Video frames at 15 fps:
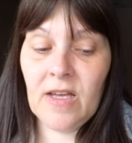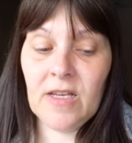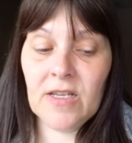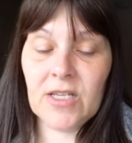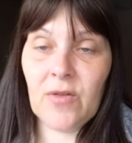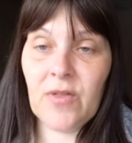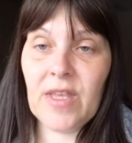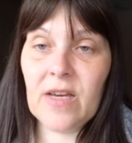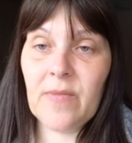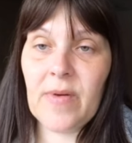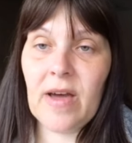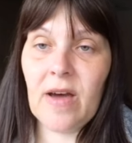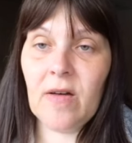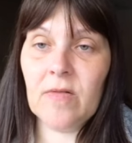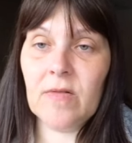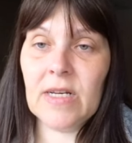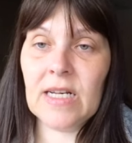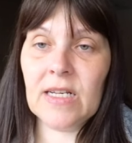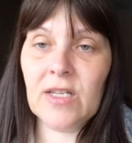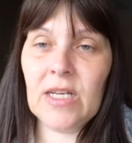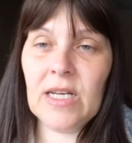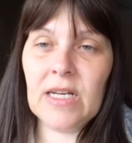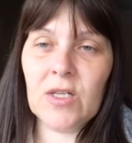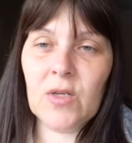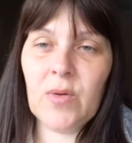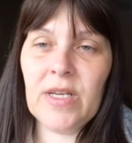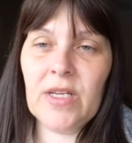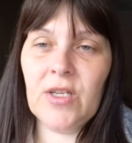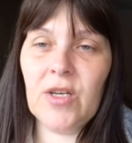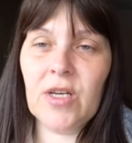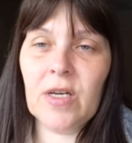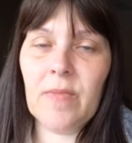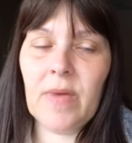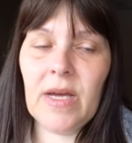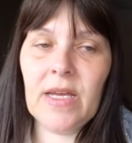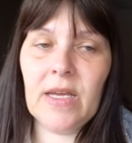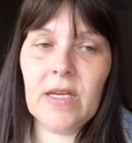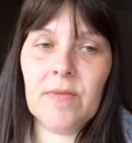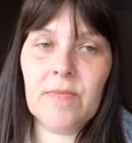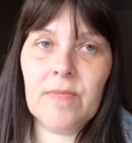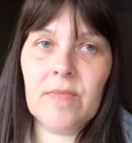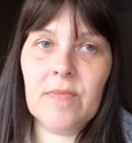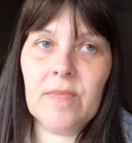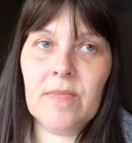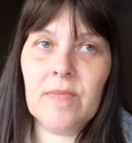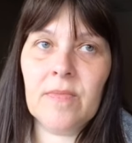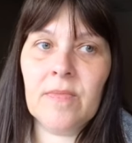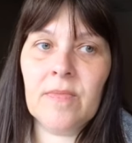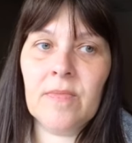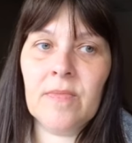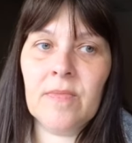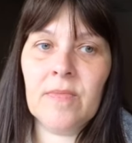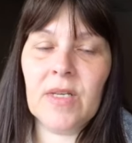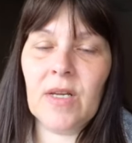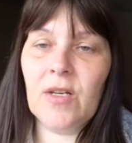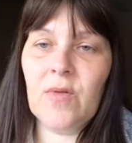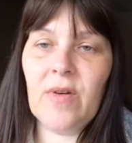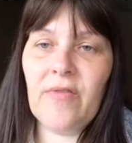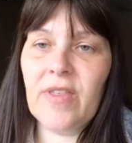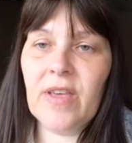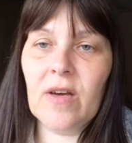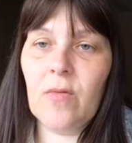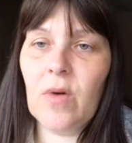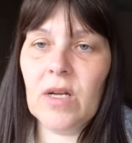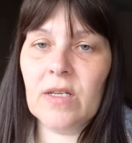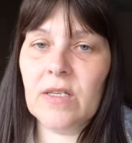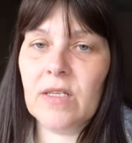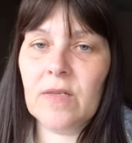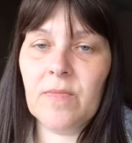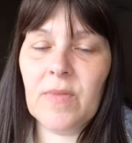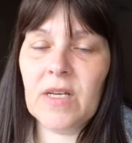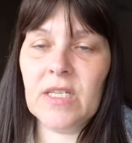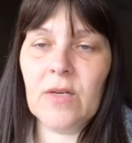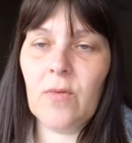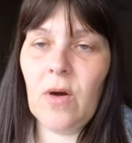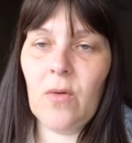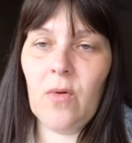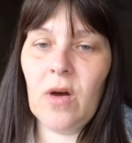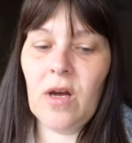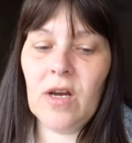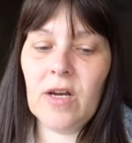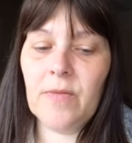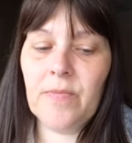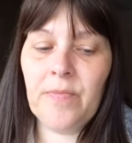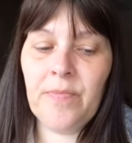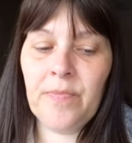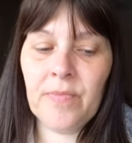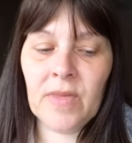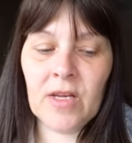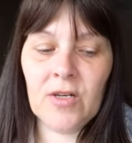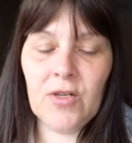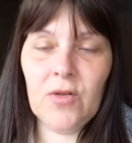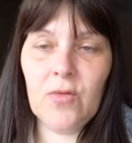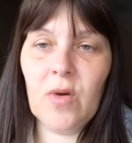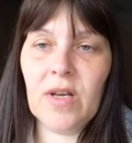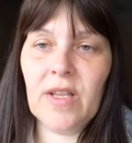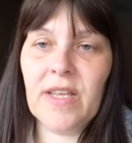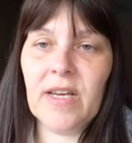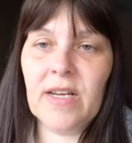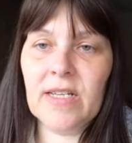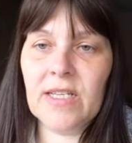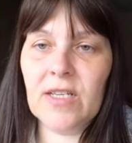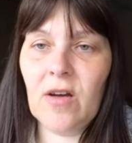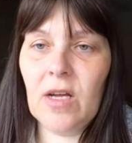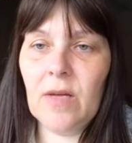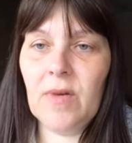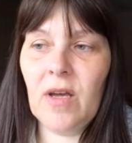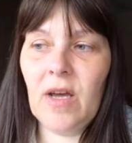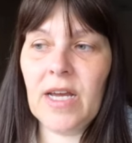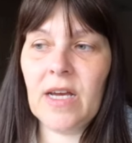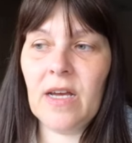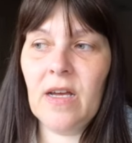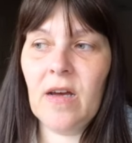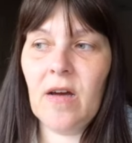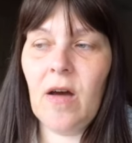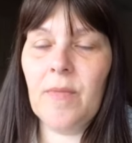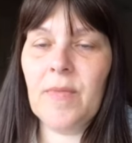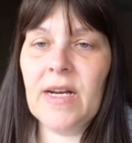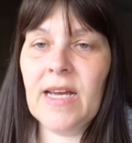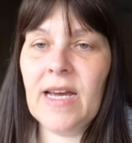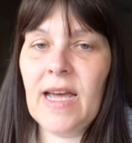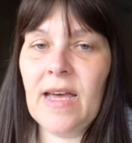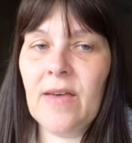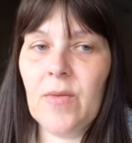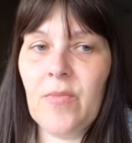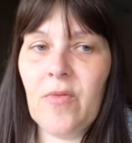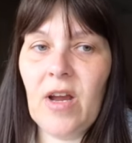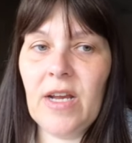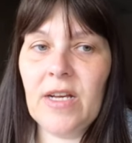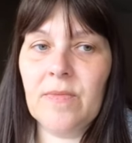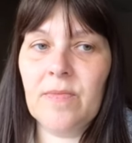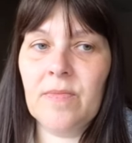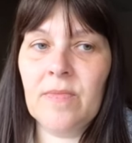So think about little tweaks you can make. Don't do everything at once, because it won't work. Do one thing at a time, like I'm going to cut out the bread.